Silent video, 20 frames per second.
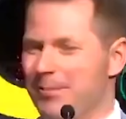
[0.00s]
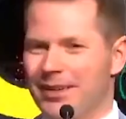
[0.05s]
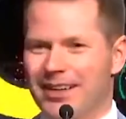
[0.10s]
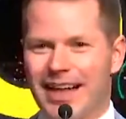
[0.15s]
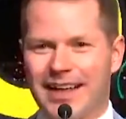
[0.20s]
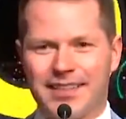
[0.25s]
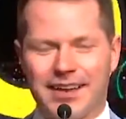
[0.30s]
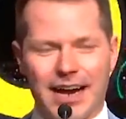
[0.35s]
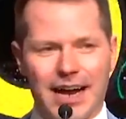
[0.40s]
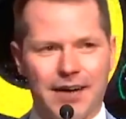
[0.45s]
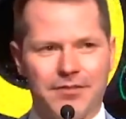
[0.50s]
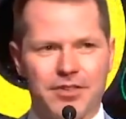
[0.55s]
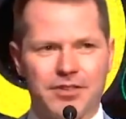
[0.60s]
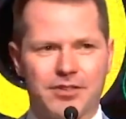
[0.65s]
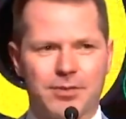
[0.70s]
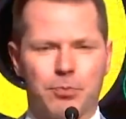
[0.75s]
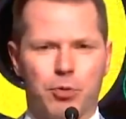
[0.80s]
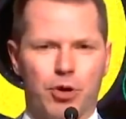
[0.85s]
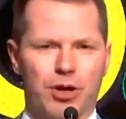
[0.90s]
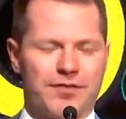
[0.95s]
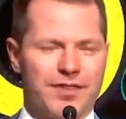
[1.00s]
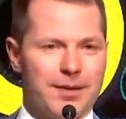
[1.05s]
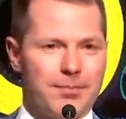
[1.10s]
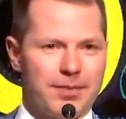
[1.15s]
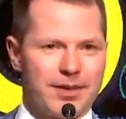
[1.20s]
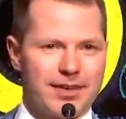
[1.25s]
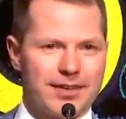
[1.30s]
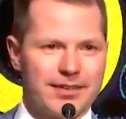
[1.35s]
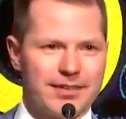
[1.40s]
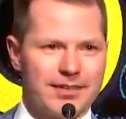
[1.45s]
I'm glad that I have the support of
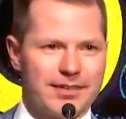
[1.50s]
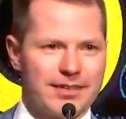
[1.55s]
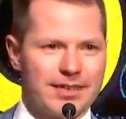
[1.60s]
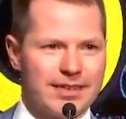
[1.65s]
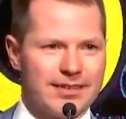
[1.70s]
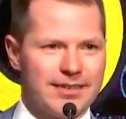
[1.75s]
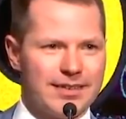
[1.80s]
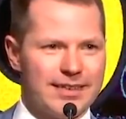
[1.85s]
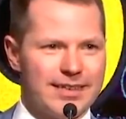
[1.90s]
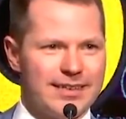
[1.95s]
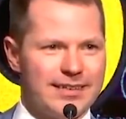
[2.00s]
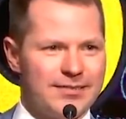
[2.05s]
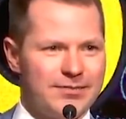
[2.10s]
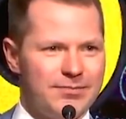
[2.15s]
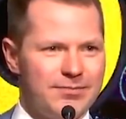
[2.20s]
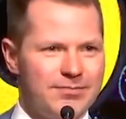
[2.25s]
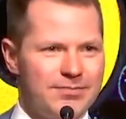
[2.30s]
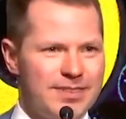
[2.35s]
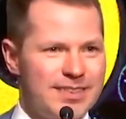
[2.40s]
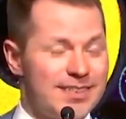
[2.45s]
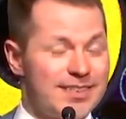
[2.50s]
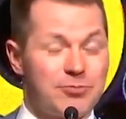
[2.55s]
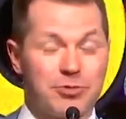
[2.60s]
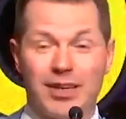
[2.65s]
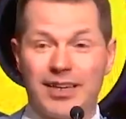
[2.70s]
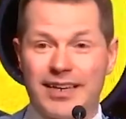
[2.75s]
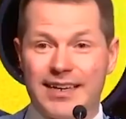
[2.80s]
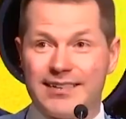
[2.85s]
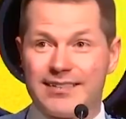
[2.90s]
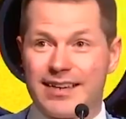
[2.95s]
them because
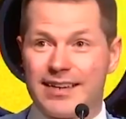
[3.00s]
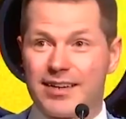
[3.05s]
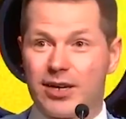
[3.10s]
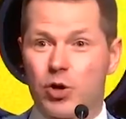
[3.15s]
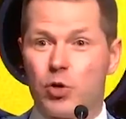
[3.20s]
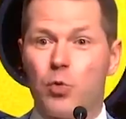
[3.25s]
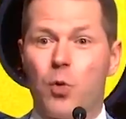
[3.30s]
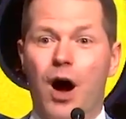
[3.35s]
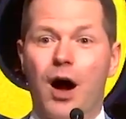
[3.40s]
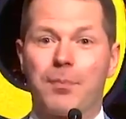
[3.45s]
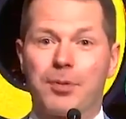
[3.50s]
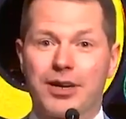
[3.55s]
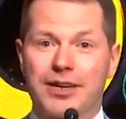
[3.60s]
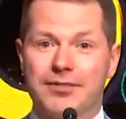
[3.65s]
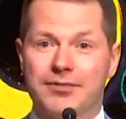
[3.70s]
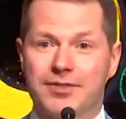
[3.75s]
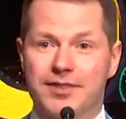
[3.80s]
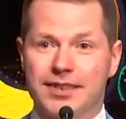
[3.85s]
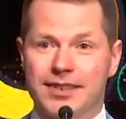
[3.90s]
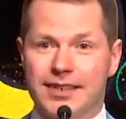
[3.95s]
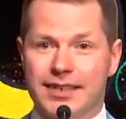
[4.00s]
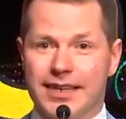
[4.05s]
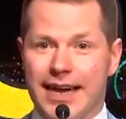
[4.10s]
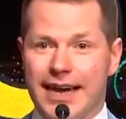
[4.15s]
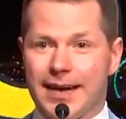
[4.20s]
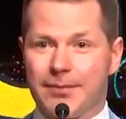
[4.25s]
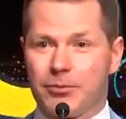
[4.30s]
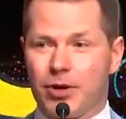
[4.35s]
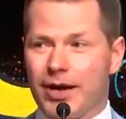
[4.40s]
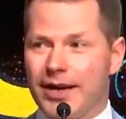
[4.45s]
this really is a cooperative
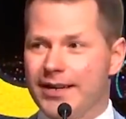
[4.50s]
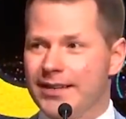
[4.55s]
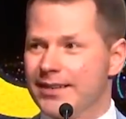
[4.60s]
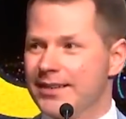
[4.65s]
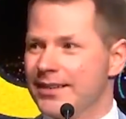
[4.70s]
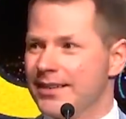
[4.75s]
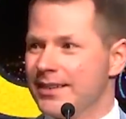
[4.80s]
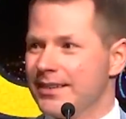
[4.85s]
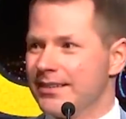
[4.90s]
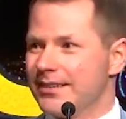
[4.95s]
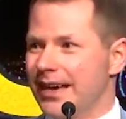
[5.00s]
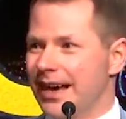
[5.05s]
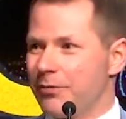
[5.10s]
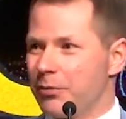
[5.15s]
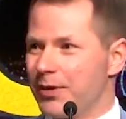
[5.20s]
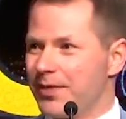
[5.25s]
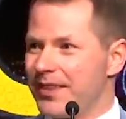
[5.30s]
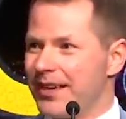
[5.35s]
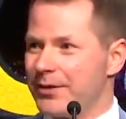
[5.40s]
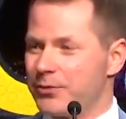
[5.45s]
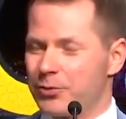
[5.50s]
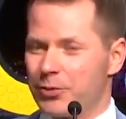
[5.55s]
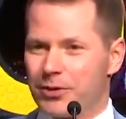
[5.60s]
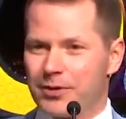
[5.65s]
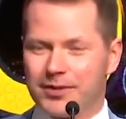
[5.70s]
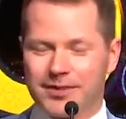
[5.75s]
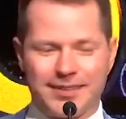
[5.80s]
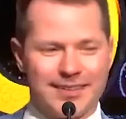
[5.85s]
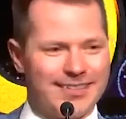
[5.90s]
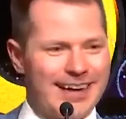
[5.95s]
game, right? Everyone
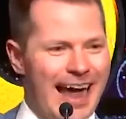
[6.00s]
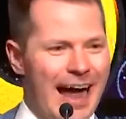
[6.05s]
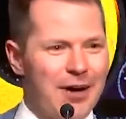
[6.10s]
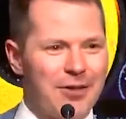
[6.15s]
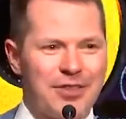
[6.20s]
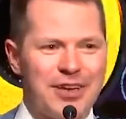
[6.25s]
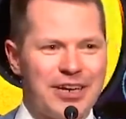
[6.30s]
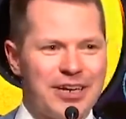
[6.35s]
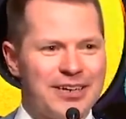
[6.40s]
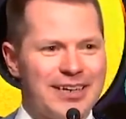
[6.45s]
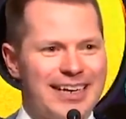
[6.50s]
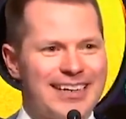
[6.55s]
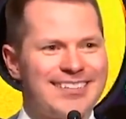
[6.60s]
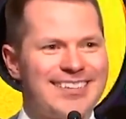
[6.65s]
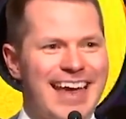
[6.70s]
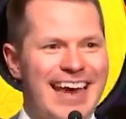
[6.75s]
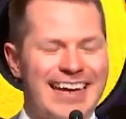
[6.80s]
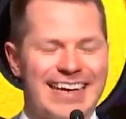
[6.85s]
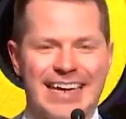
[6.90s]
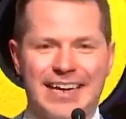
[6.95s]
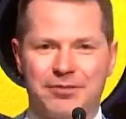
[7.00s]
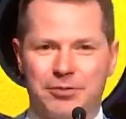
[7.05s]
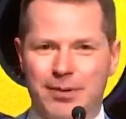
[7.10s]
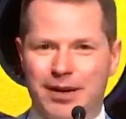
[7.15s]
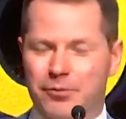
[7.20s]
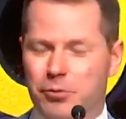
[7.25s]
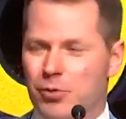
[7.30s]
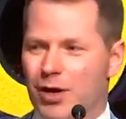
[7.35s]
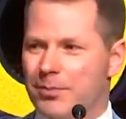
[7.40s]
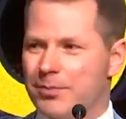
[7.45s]
thinks we're out there like
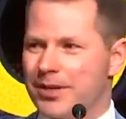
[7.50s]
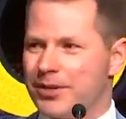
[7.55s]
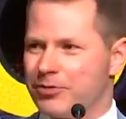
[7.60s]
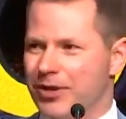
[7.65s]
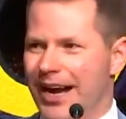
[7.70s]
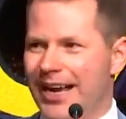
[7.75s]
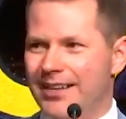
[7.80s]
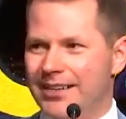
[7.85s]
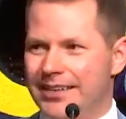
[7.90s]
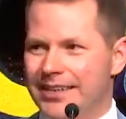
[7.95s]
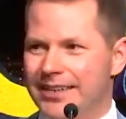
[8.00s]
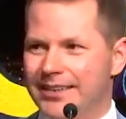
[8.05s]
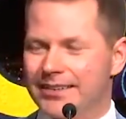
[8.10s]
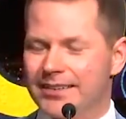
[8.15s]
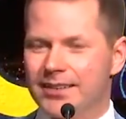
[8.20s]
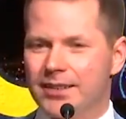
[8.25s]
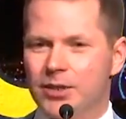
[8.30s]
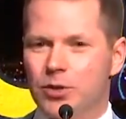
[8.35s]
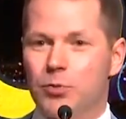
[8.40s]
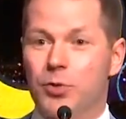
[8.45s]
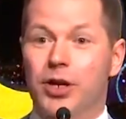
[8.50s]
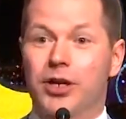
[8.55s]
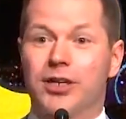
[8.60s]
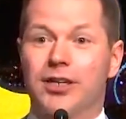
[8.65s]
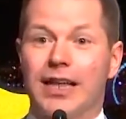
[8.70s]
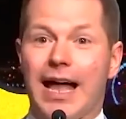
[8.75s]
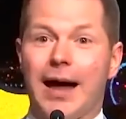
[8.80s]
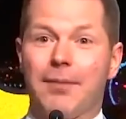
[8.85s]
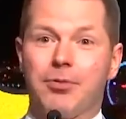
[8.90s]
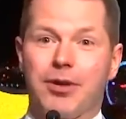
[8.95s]
taking from everyone, but in reality,
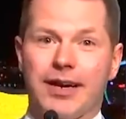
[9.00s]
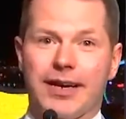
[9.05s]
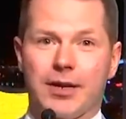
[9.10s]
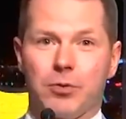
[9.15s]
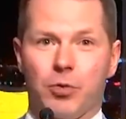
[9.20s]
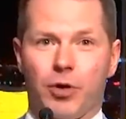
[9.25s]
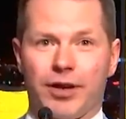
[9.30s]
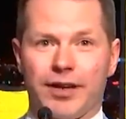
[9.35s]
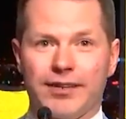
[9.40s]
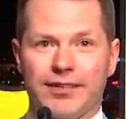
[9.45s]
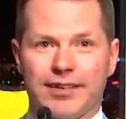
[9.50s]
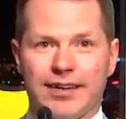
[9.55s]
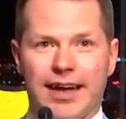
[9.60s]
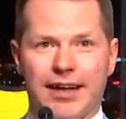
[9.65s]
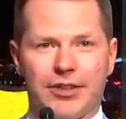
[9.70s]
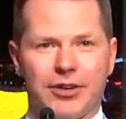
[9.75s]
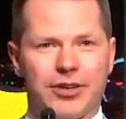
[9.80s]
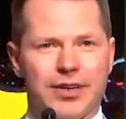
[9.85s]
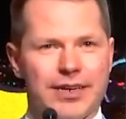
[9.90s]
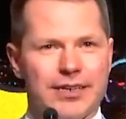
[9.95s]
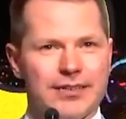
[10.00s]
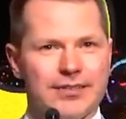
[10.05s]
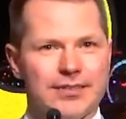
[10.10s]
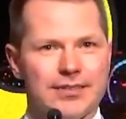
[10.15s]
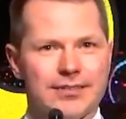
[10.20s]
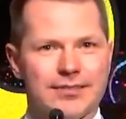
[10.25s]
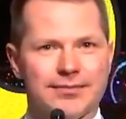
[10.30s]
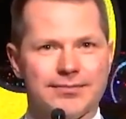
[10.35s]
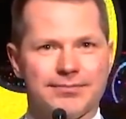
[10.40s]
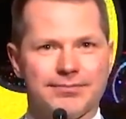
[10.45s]
we're collaborating and working together,
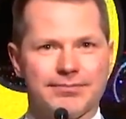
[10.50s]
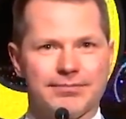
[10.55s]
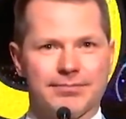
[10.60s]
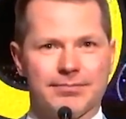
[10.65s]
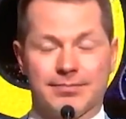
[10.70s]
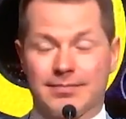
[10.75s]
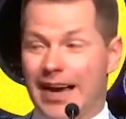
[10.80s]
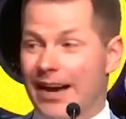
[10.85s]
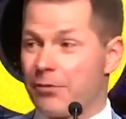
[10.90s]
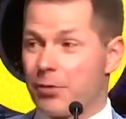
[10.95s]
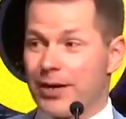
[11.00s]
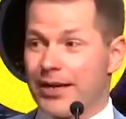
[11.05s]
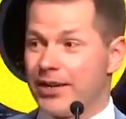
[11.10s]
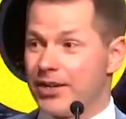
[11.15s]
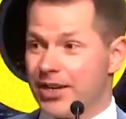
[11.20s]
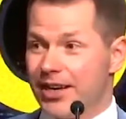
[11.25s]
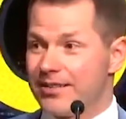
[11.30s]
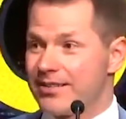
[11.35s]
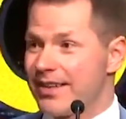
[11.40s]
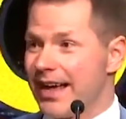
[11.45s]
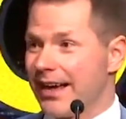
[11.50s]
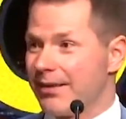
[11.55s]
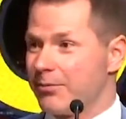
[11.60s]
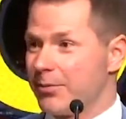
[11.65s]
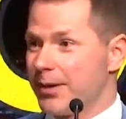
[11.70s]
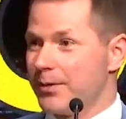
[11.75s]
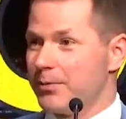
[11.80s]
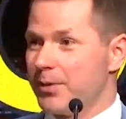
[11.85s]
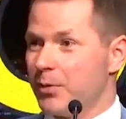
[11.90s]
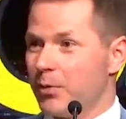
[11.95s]
and everyone here does
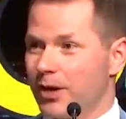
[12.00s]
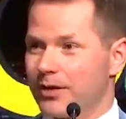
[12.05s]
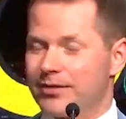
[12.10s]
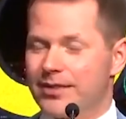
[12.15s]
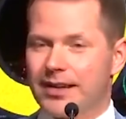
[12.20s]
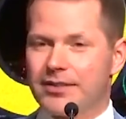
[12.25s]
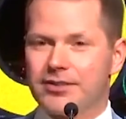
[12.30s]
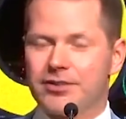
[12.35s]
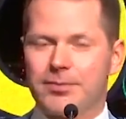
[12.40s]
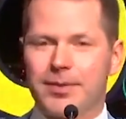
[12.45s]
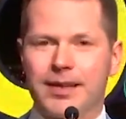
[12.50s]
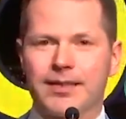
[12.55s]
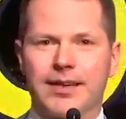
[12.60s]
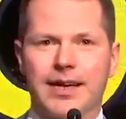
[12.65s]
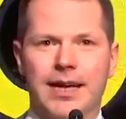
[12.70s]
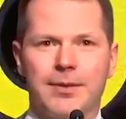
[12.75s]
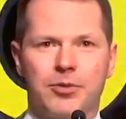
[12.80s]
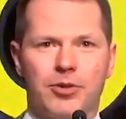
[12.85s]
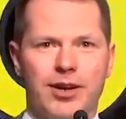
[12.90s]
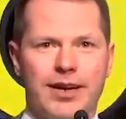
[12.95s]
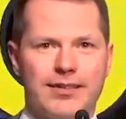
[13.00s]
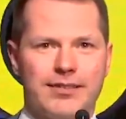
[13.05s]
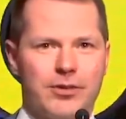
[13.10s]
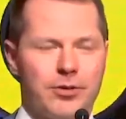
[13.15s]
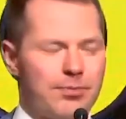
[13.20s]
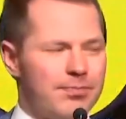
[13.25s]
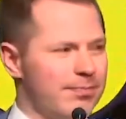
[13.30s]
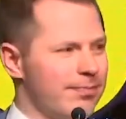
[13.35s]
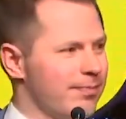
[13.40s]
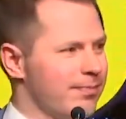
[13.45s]
that. We work together to make the game
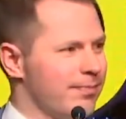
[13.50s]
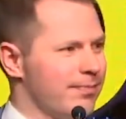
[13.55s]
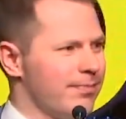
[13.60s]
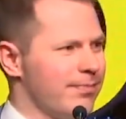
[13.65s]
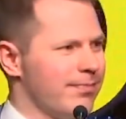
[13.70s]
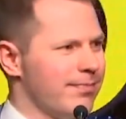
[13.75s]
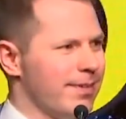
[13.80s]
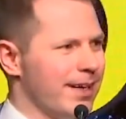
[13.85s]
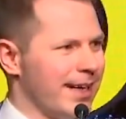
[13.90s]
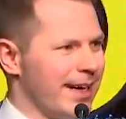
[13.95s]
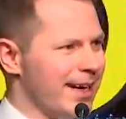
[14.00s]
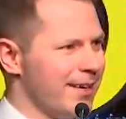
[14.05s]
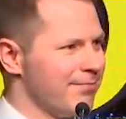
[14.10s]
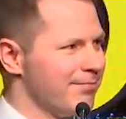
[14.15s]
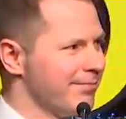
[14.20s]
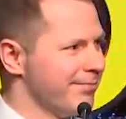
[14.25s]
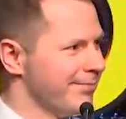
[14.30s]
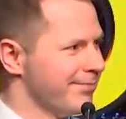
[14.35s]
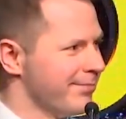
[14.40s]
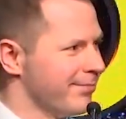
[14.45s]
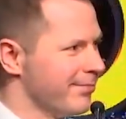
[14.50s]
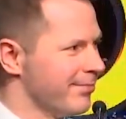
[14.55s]
great, so again,